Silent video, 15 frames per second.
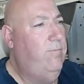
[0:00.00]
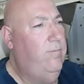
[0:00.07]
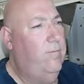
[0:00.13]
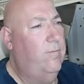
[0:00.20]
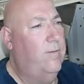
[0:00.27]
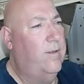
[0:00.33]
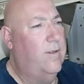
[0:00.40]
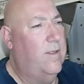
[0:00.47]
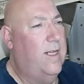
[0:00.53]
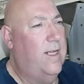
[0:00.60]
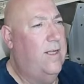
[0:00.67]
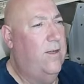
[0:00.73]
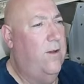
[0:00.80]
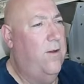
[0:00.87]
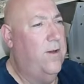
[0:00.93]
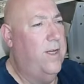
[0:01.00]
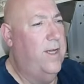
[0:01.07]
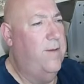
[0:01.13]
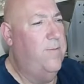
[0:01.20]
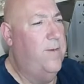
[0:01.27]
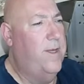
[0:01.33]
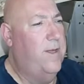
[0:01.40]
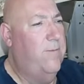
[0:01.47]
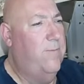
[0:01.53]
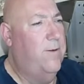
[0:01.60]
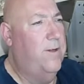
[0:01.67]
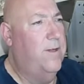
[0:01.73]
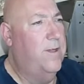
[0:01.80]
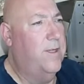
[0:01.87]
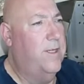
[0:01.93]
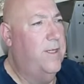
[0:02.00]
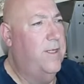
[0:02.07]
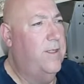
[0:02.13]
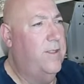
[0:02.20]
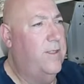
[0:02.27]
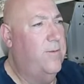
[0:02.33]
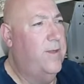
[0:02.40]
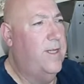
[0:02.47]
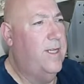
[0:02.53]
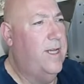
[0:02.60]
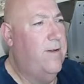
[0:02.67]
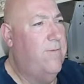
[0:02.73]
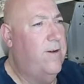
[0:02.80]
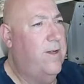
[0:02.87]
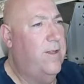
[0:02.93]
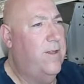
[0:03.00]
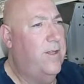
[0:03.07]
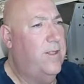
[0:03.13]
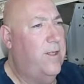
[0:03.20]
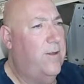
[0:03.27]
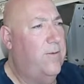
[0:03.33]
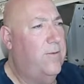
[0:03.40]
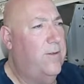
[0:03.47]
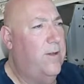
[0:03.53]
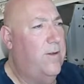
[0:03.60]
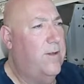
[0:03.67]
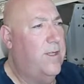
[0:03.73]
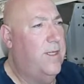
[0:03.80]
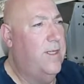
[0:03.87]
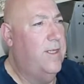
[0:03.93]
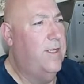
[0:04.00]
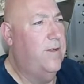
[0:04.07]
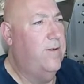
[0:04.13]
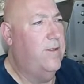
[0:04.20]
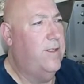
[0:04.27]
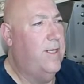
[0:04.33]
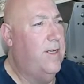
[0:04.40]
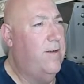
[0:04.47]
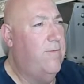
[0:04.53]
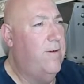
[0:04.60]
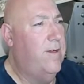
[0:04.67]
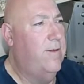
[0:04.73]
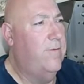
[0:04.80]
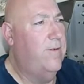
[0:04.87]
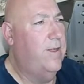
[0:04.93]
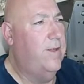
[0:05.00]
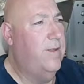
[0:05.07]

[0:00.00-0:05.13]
We've got our login bit working, so we can get rid of this old login now. Let's get rid of it.